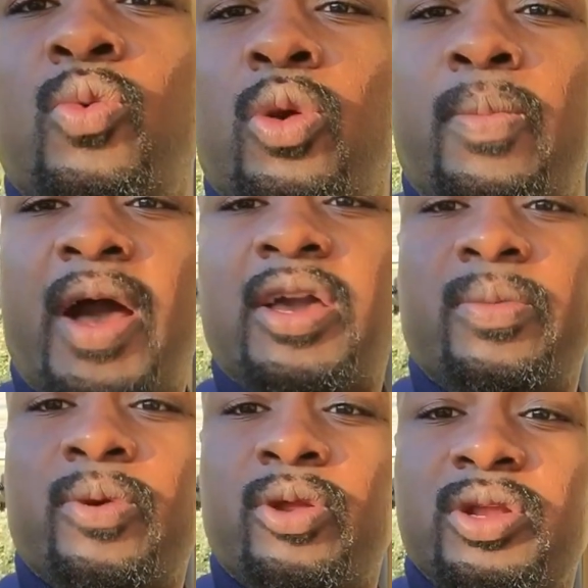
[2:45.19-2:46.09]
with My
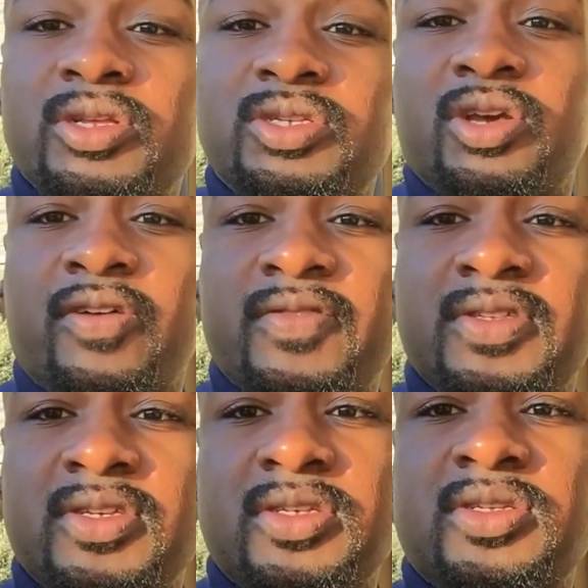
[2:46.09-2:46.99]
Community
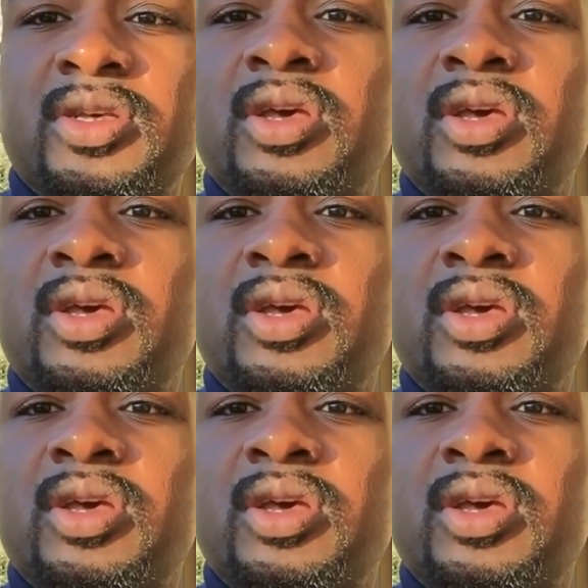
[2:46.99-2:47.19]
Services.